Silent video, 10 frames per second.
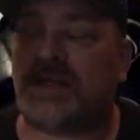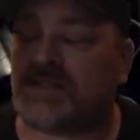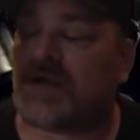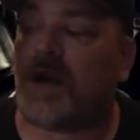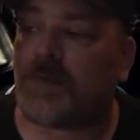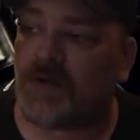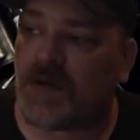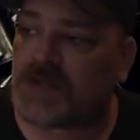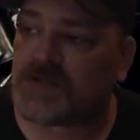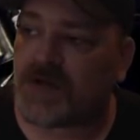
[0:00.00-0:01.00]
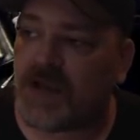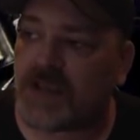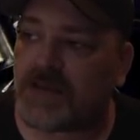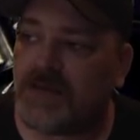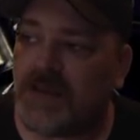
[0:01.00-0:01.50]
copyright
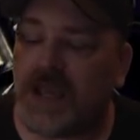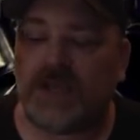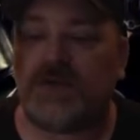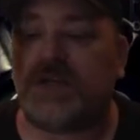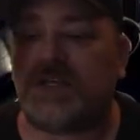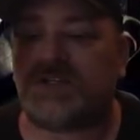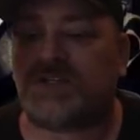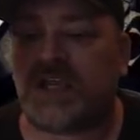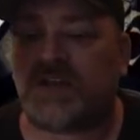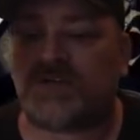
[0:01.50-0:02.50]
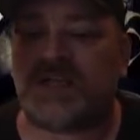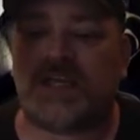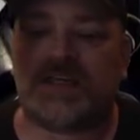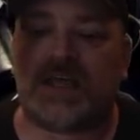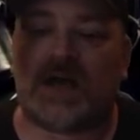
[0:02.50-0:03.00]
strike, and you can get your channel
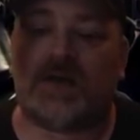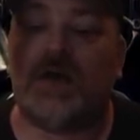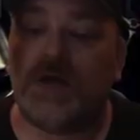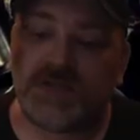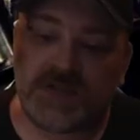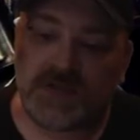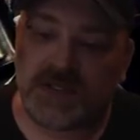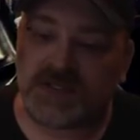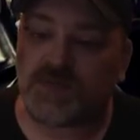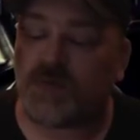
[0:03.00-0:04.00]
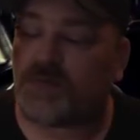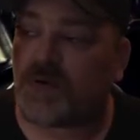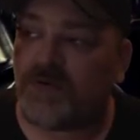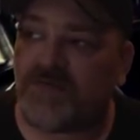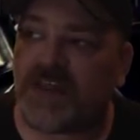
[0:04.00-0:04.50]
taken down. So this would
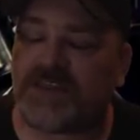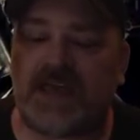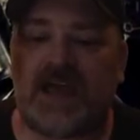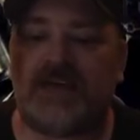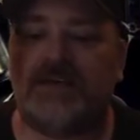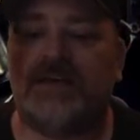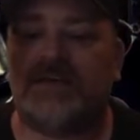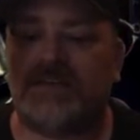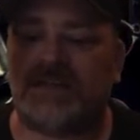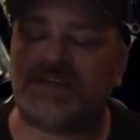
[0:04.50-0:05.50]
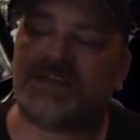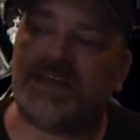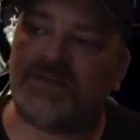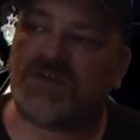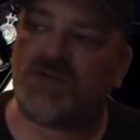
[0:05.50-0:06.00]
prevent that. This
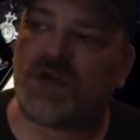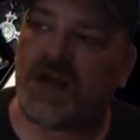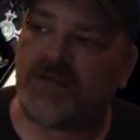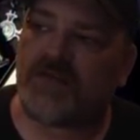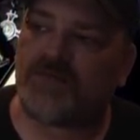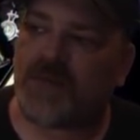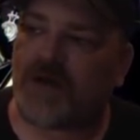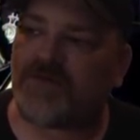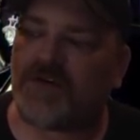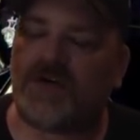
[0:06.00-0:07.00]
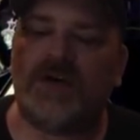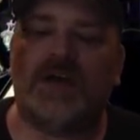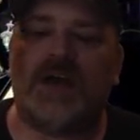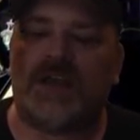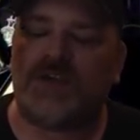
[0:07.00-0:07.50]
gives you kind of a buffer.
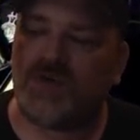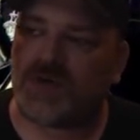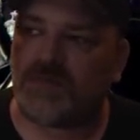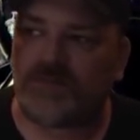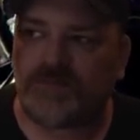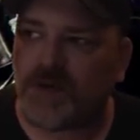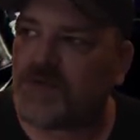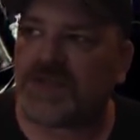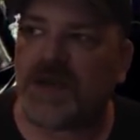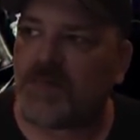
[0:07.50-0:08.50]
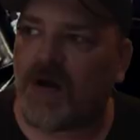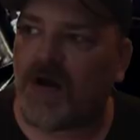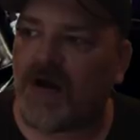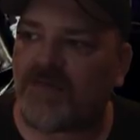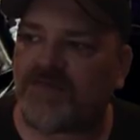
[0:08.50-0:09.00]
You can boot them
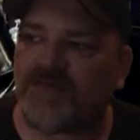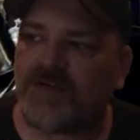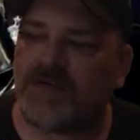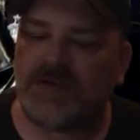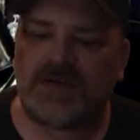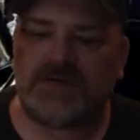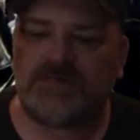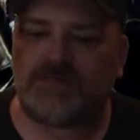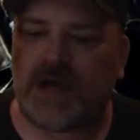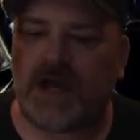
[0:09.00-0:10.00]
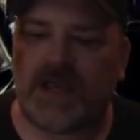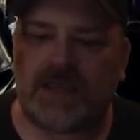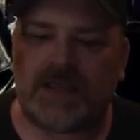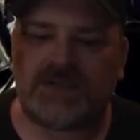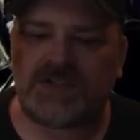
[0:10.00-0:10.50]
off
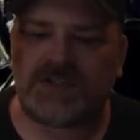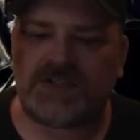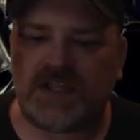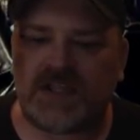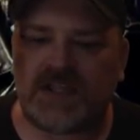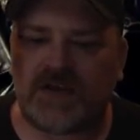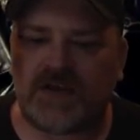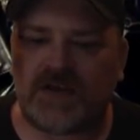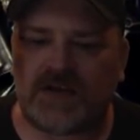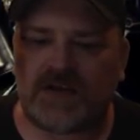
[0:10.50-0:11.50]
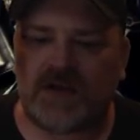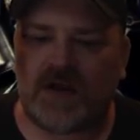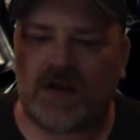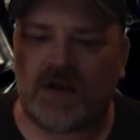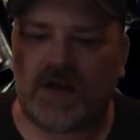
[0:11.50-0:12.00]
by just clicking on their
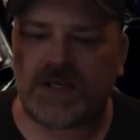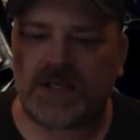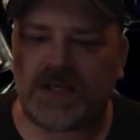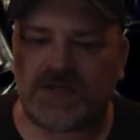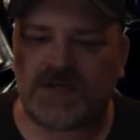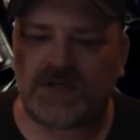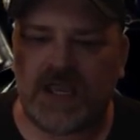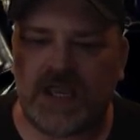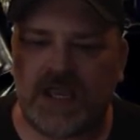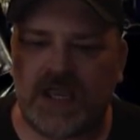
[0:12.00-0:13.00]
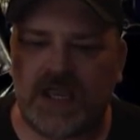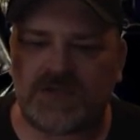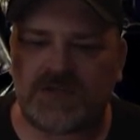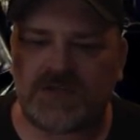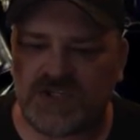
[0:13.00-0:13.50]
picture and going to
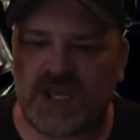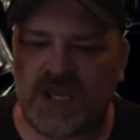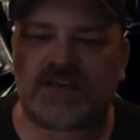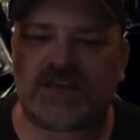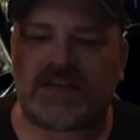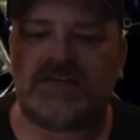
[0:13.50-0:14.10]
eject